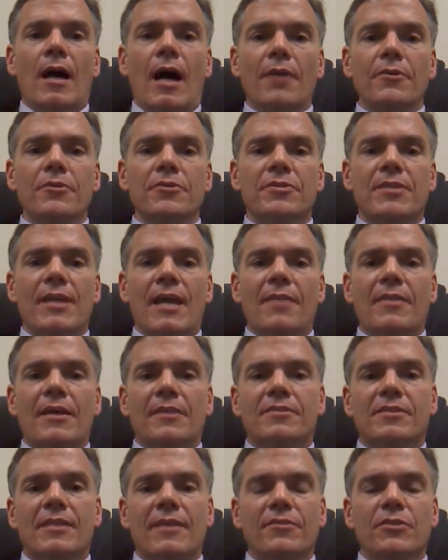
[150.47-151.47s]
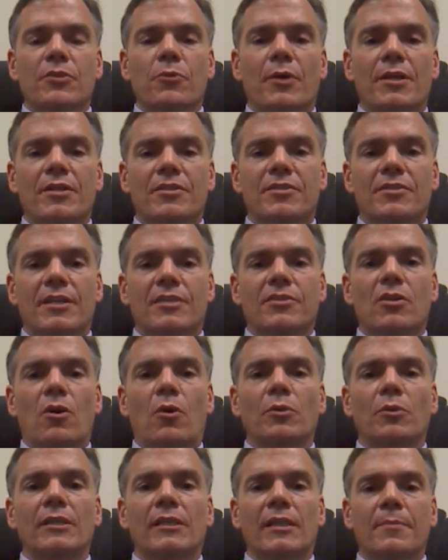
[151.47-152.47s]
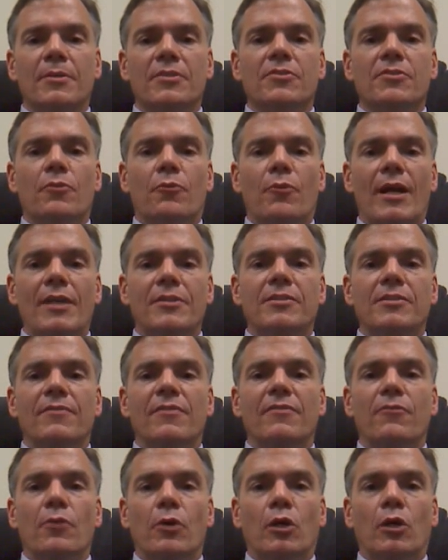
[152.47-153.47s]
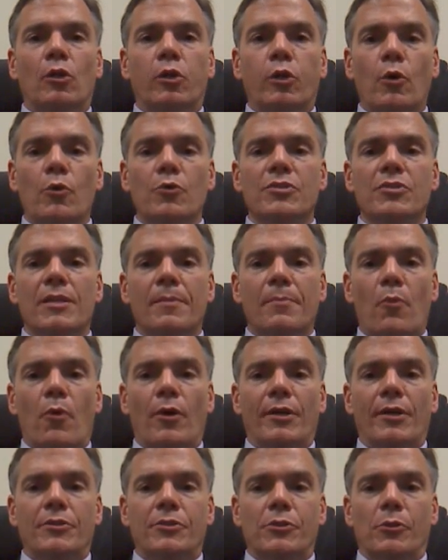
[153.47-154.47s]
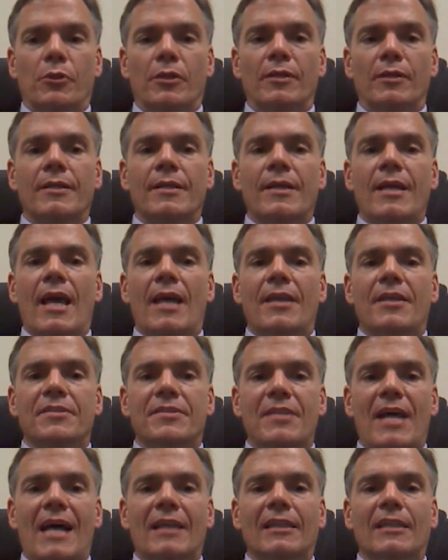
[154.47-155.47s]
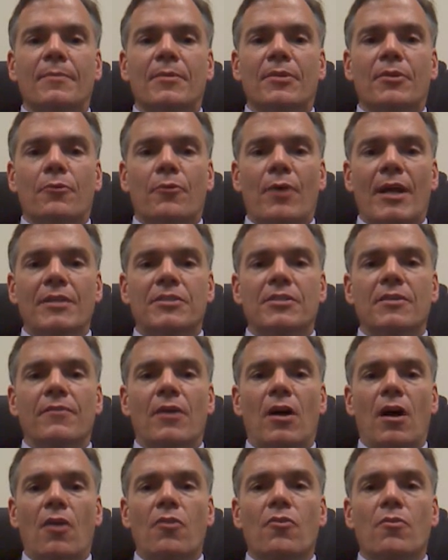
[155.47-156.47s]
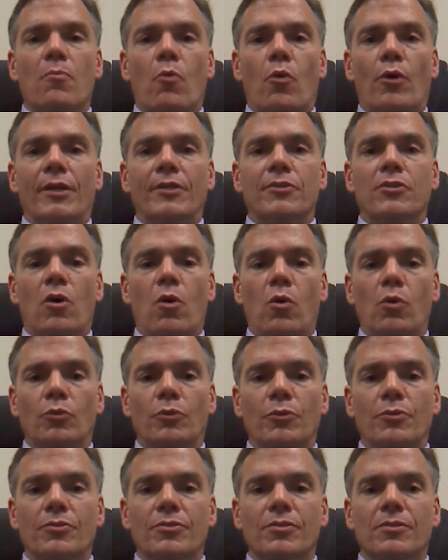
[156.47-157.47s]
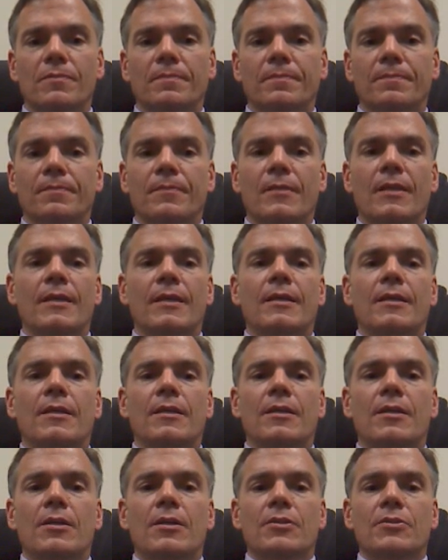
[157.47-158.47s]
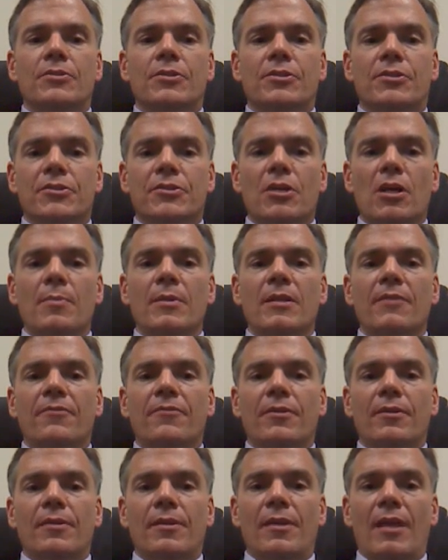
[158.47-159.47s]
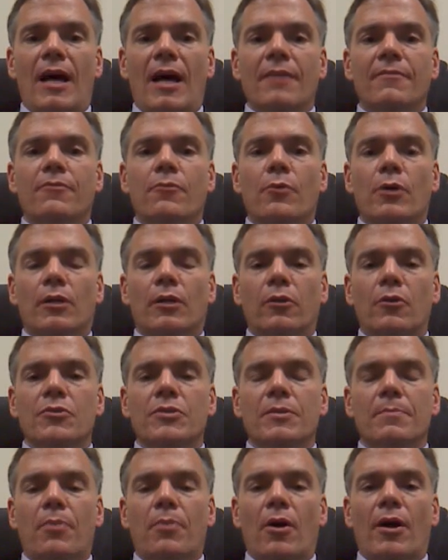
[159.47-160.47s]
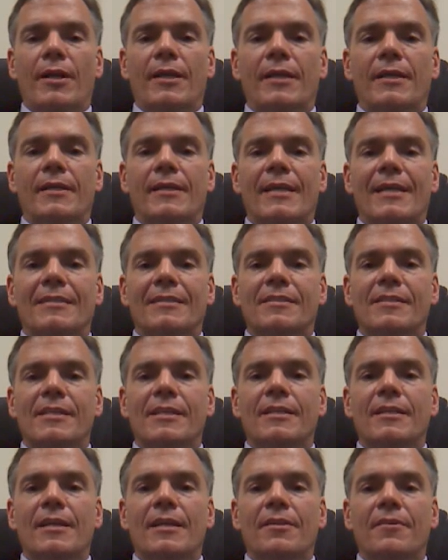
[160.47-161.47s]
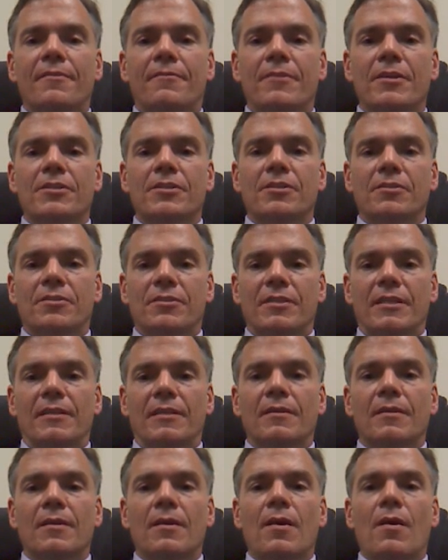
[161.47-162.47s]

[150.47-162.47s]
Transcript: Understand that 726 only limits the rights of the foreclosing mortgagor and does not limit the rights of other mortgage holders. To determine if a non-foreclosing party can seek a deficiency,